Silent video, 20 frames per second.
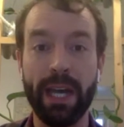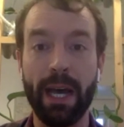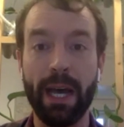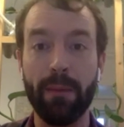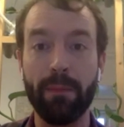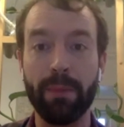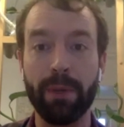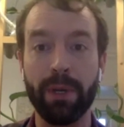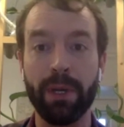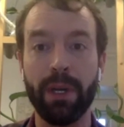
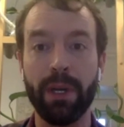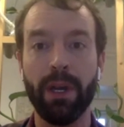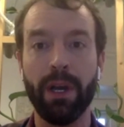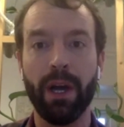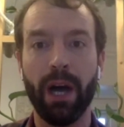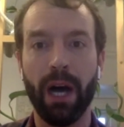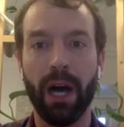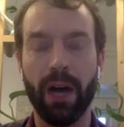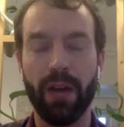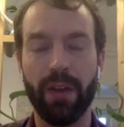step.
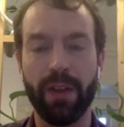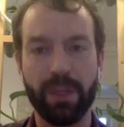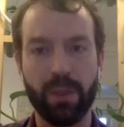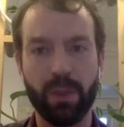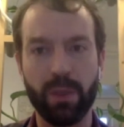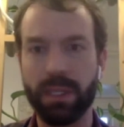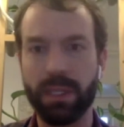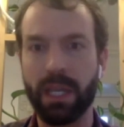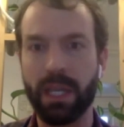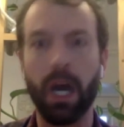This
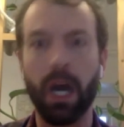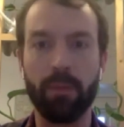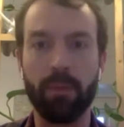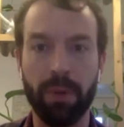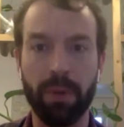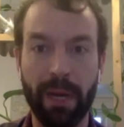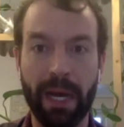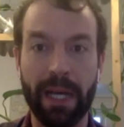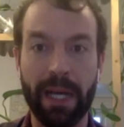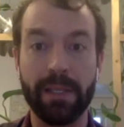was the
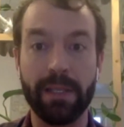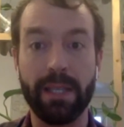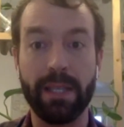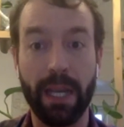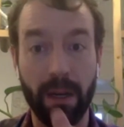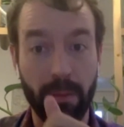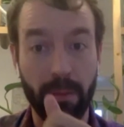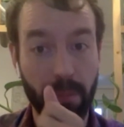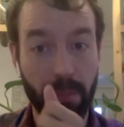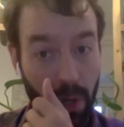compromise
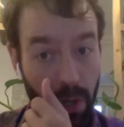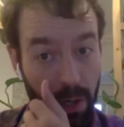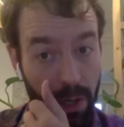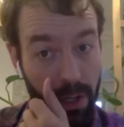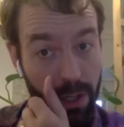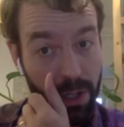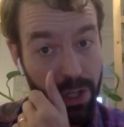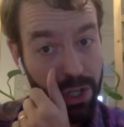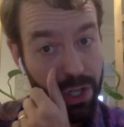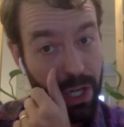that
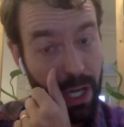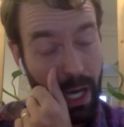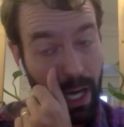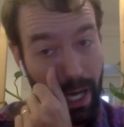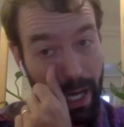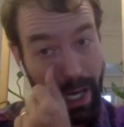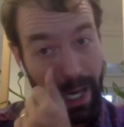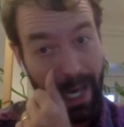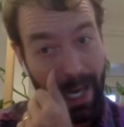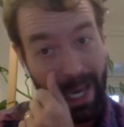emerged.
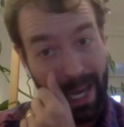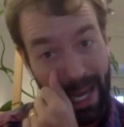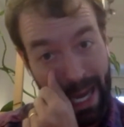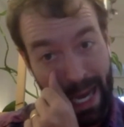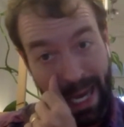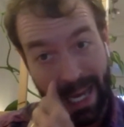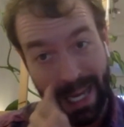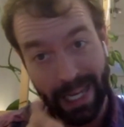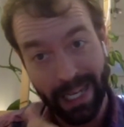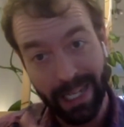
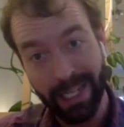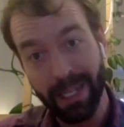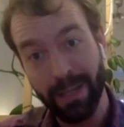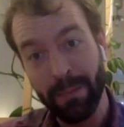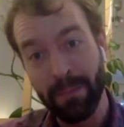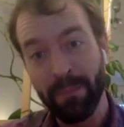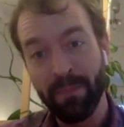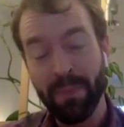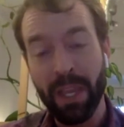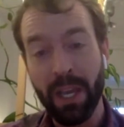And
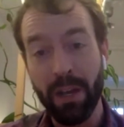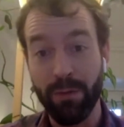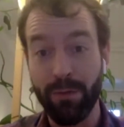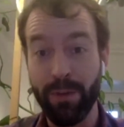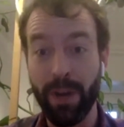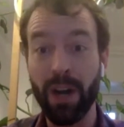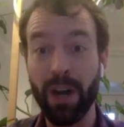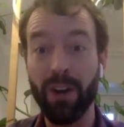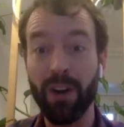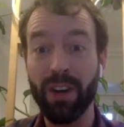
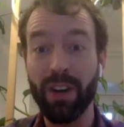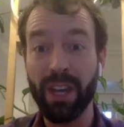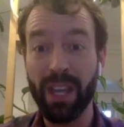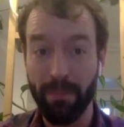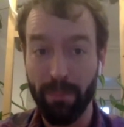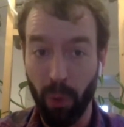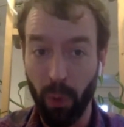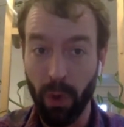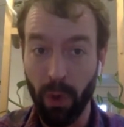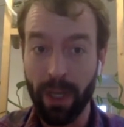very
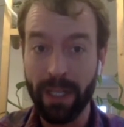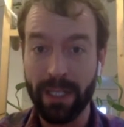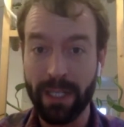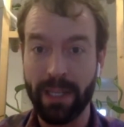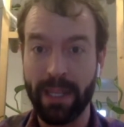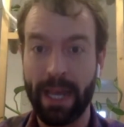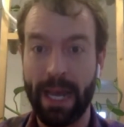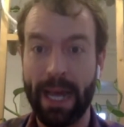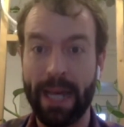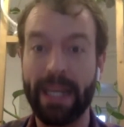important
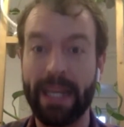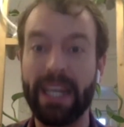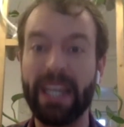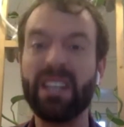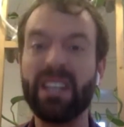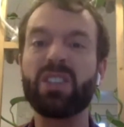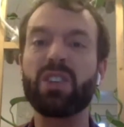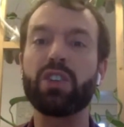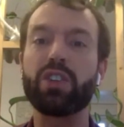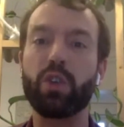to that,
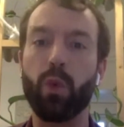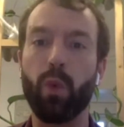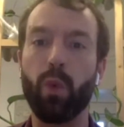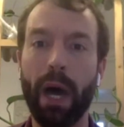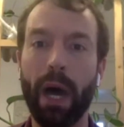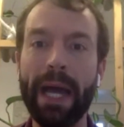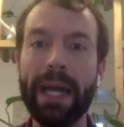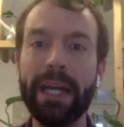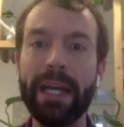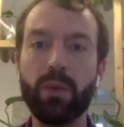
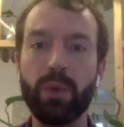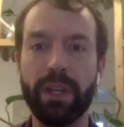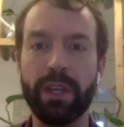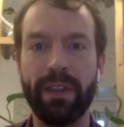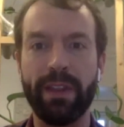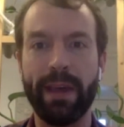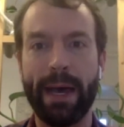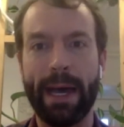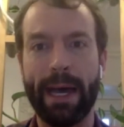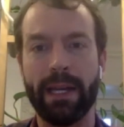intertwined
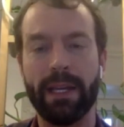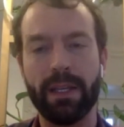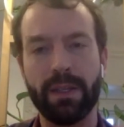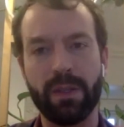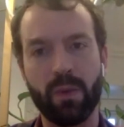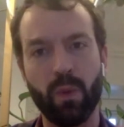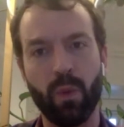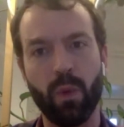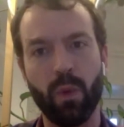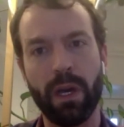with that,
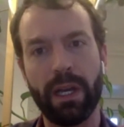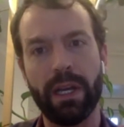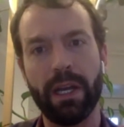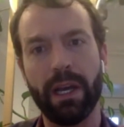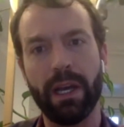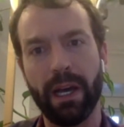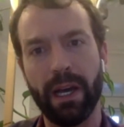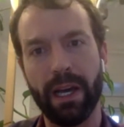is what